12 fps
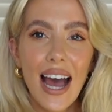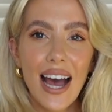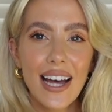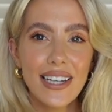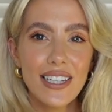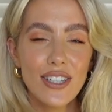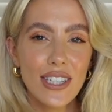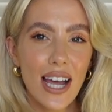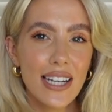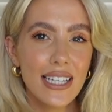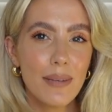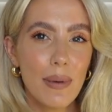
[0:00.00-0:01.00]
and just
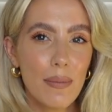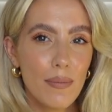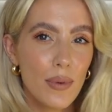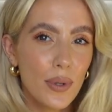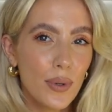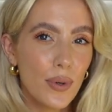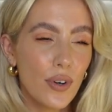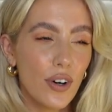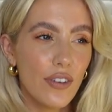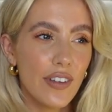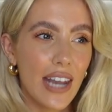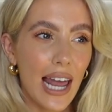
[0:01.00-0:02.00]
adding a bit
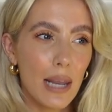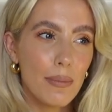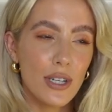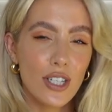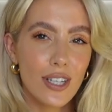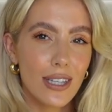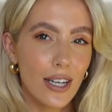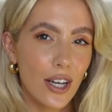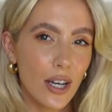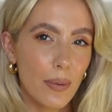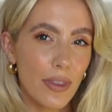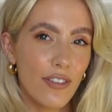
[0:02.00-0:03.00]
more of an element to the
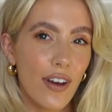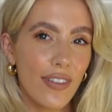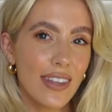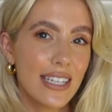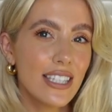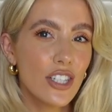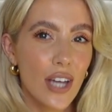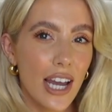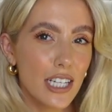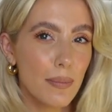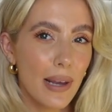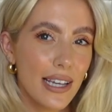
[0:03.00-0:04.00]
look, the fact that it's a
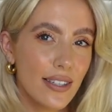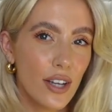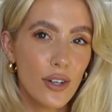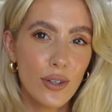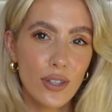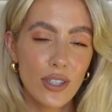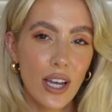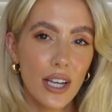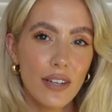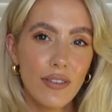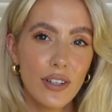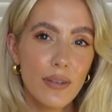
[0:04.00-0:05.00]
checked blazer, not just
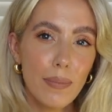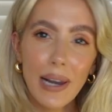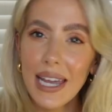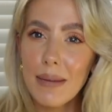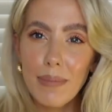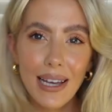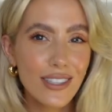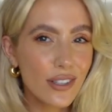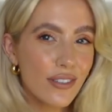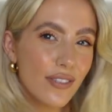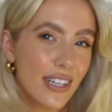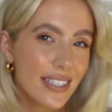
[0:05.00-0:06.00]
kind of a plain blazer
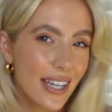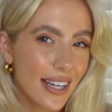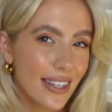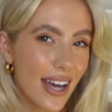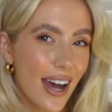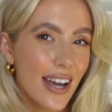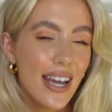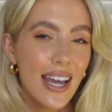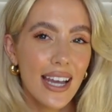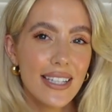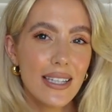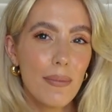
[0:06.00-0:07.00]
and things like that,
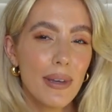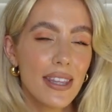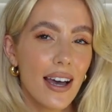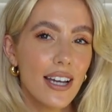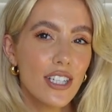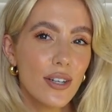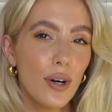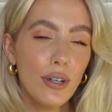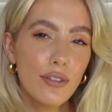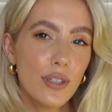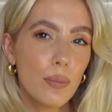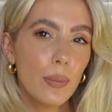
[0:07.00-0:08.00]
is something that I do
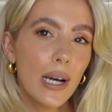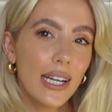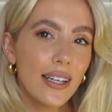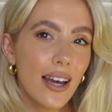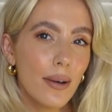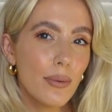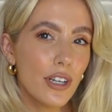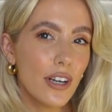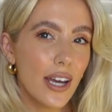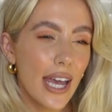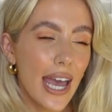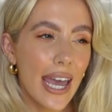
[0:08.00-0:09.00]
often when I want
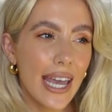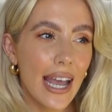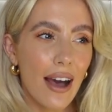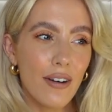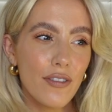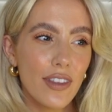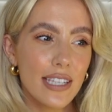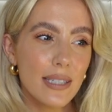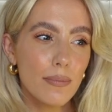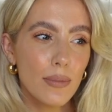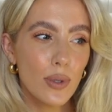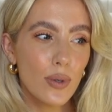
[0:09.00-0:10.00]
a outfit
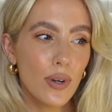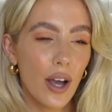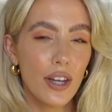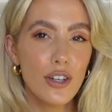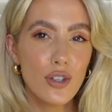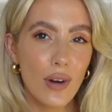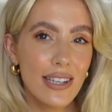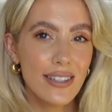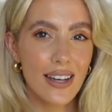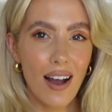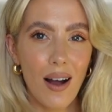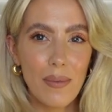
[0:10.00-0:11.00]
that's more kind of
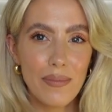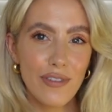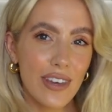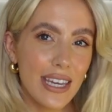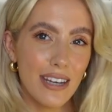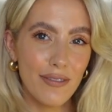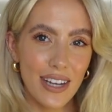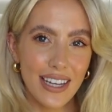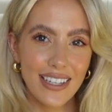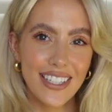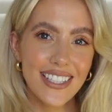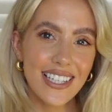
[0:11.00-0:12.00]
dressed up for
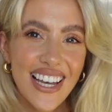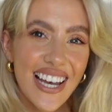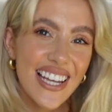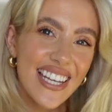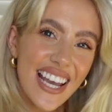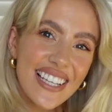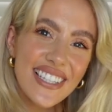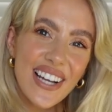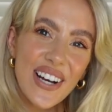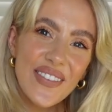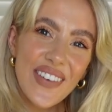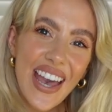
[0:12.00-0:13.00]
evenings. Next
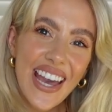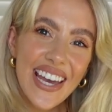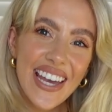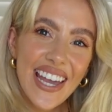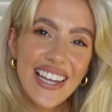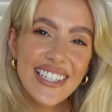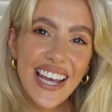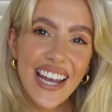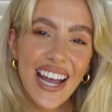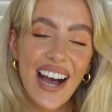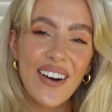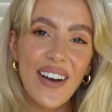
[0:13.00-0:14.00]
up, a
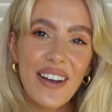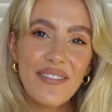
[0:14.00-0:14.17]
day out,